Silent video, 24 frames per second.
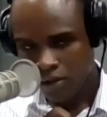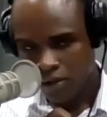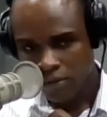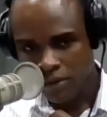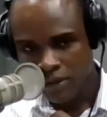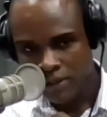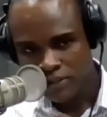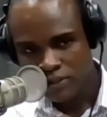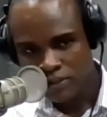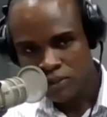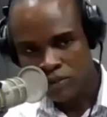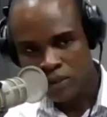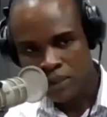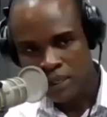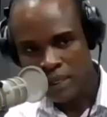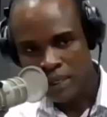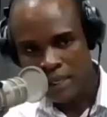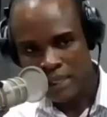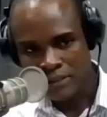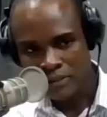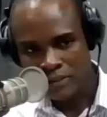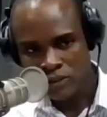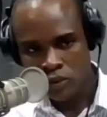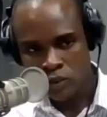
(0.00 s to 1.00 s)
All right, so
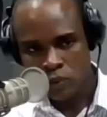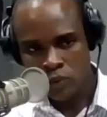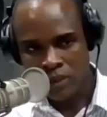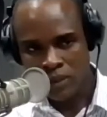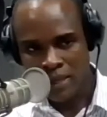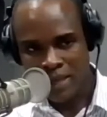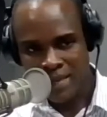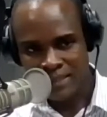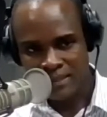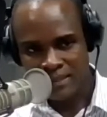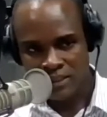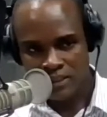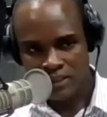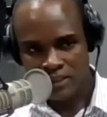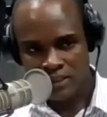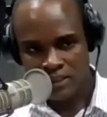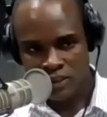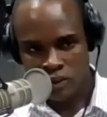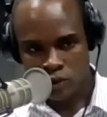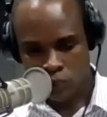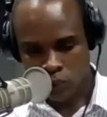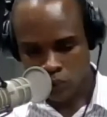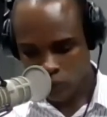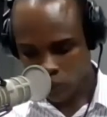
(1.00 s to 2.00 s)
I just want to add
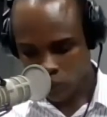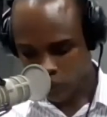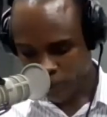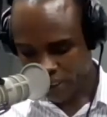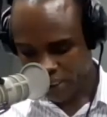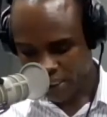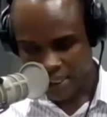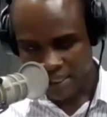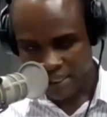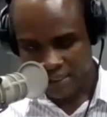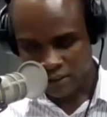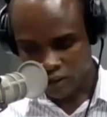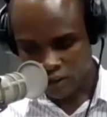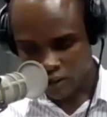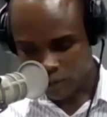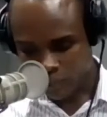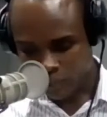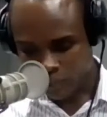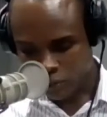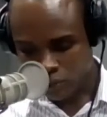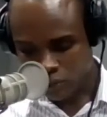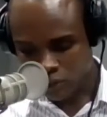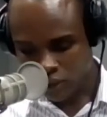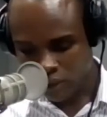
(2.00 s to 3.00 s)
this one quickly. I just
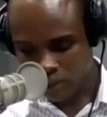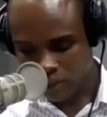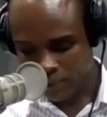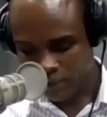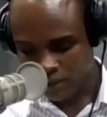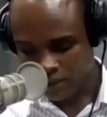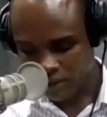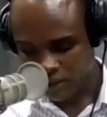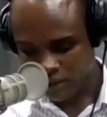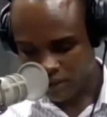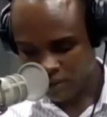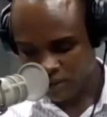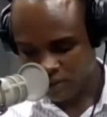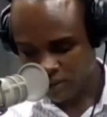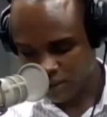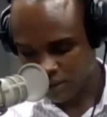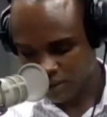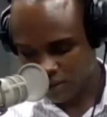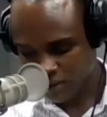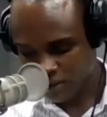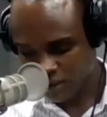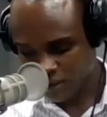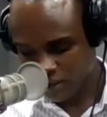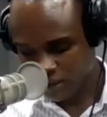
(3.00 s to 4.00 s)
pulled up a
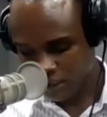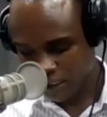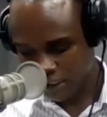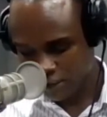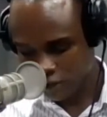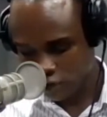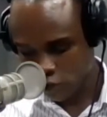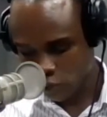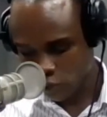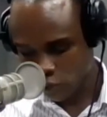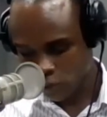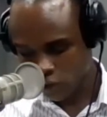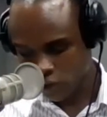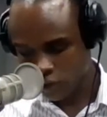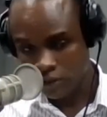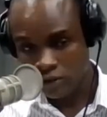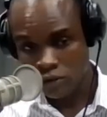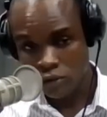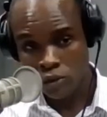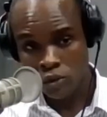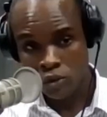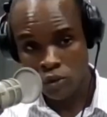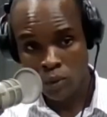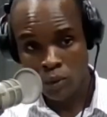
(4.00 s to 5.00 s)
statistics. I just want
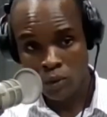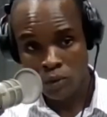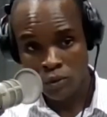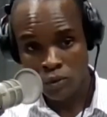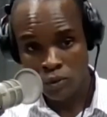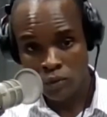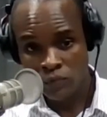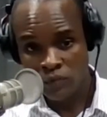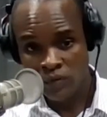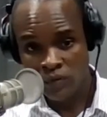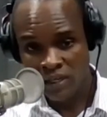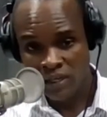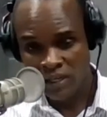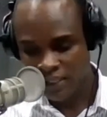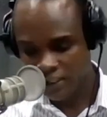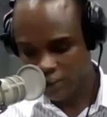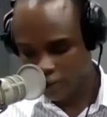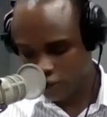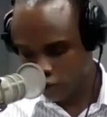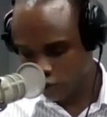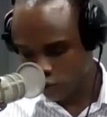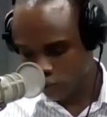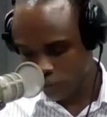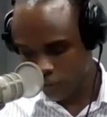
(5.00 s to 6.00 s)
you to also relate
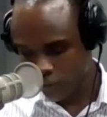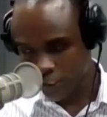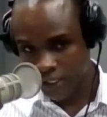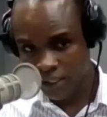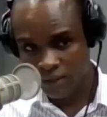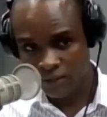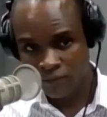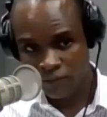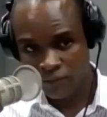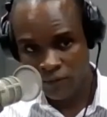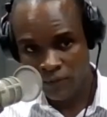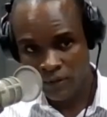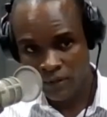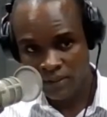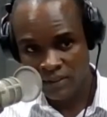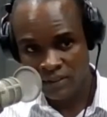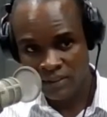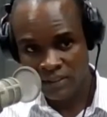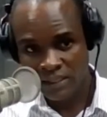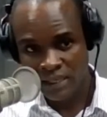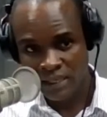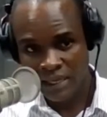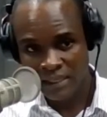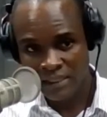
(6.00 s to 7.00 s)
to quickly for
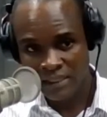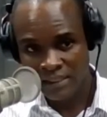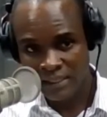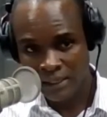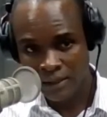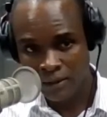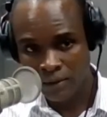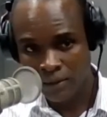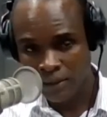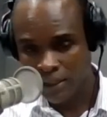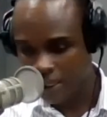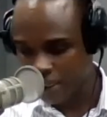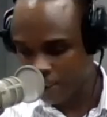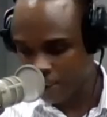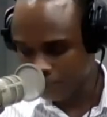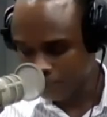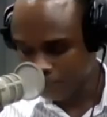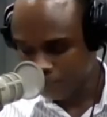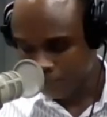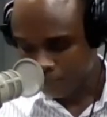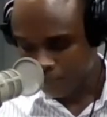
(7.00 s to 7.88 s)
us, Adelola.